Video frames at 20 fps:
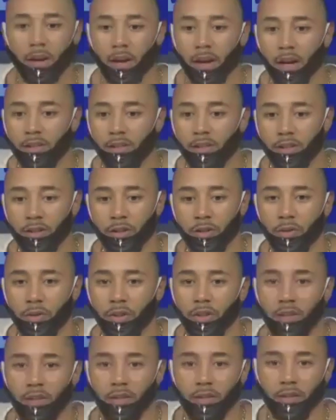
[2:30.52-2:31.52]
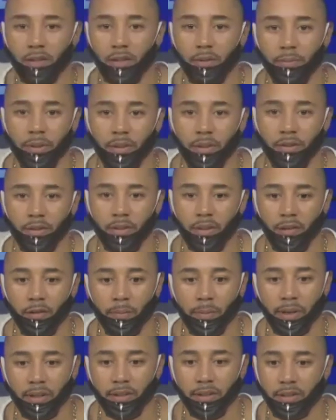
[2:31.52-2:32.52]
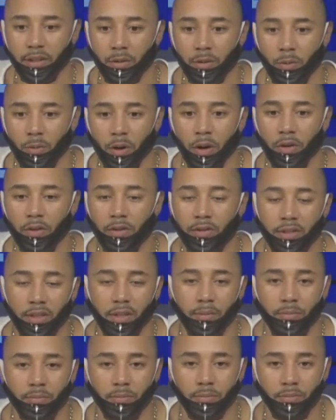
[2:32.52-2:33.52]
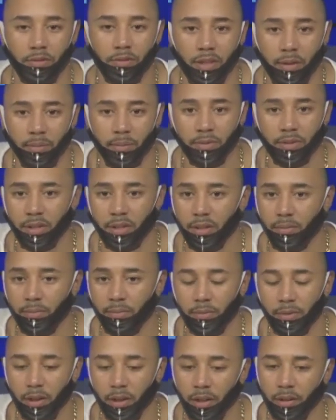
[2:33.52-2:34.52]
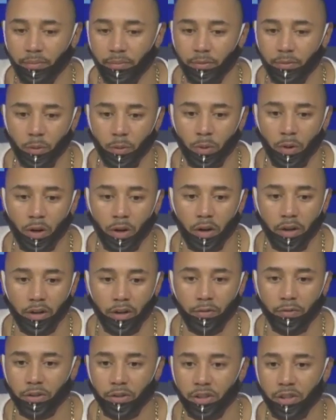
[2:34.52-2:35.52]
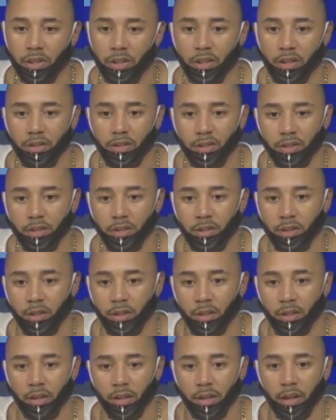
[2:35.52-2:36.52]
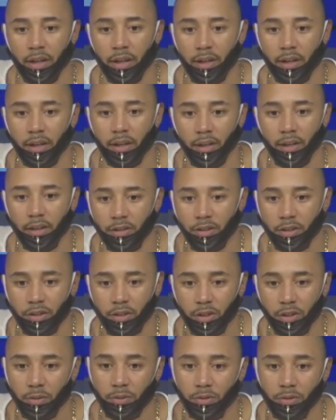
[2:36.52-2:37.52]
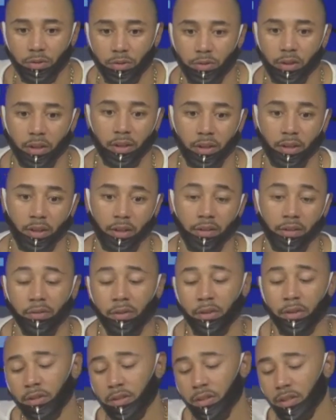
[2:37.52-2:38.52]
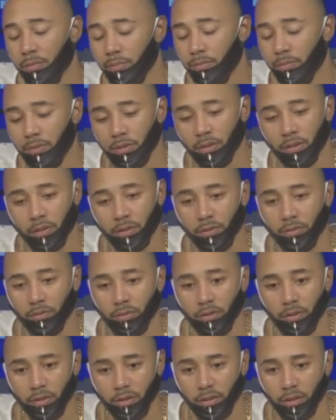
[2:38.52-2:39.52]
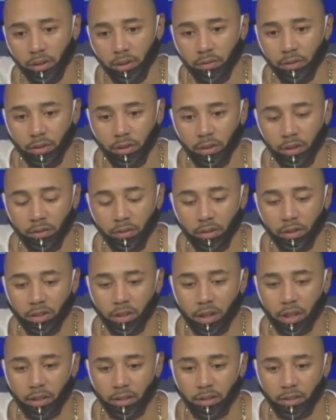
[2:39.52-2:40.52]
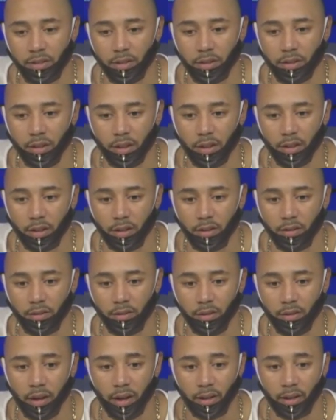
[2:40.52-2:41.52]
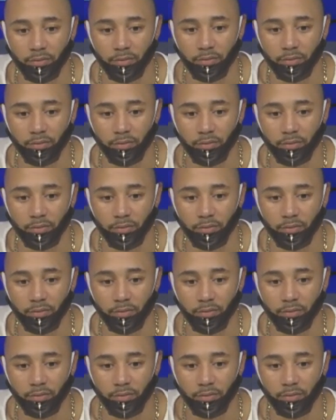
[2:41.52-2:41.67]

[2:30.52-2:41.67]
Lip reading: Just unity. I mean, everybody's here. We're all on the same team. You know, we're all here for change. And it just shows you that even their team, you know, even the Giants did I